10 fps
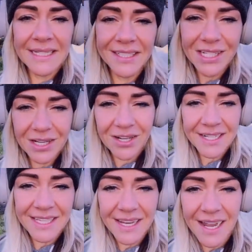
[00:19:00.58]
Tell your daughter
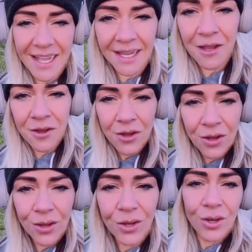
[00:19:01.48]
I said hi.
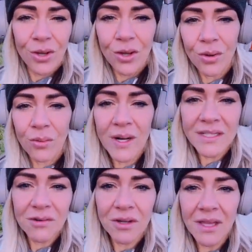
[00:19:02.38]

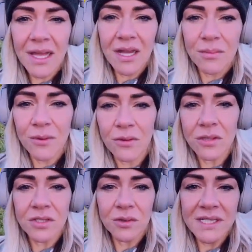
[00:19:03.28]
Where's a reliable
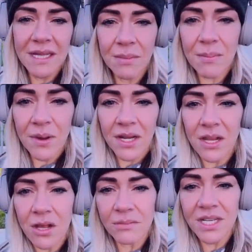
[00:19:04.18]
source to get my body
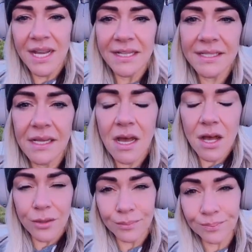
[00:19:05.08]
comp checked?
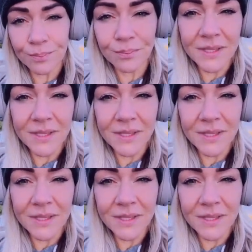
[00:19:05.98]
Um,